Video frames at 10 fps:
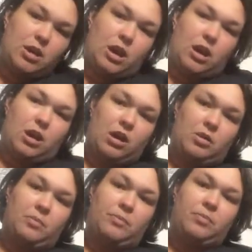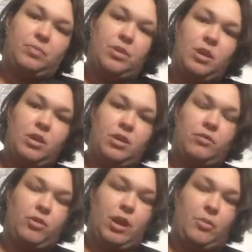
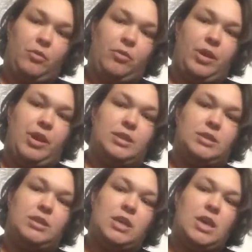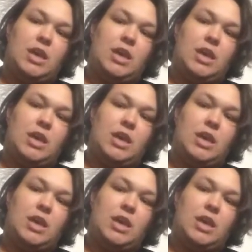for a couple of weeks,